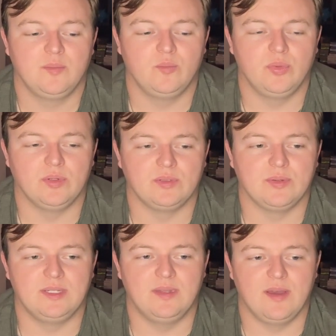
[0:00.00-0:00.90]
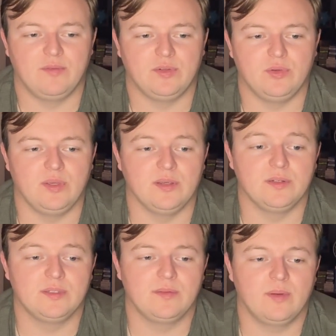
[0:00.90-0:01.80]
But, so I did that for two
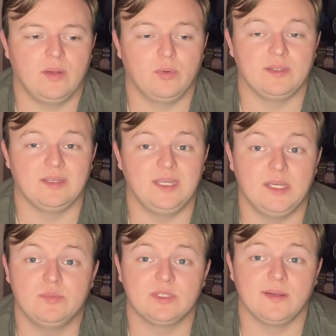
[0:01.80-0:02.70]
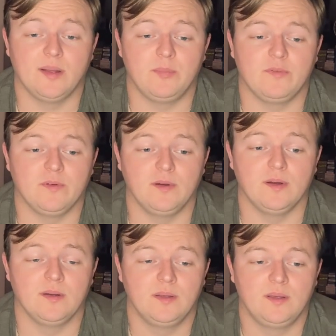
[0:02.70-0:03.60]
years. I worked at GameStop for,
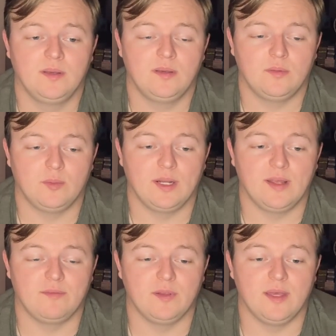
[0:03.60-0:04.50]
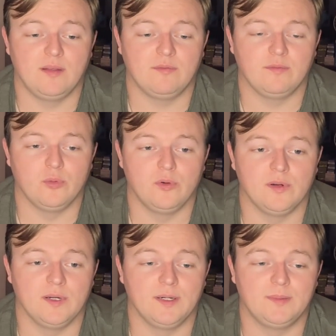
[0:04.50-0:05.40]
right after that
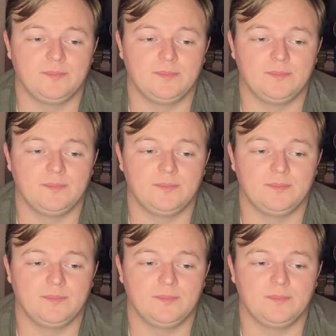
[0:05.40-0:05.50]
for,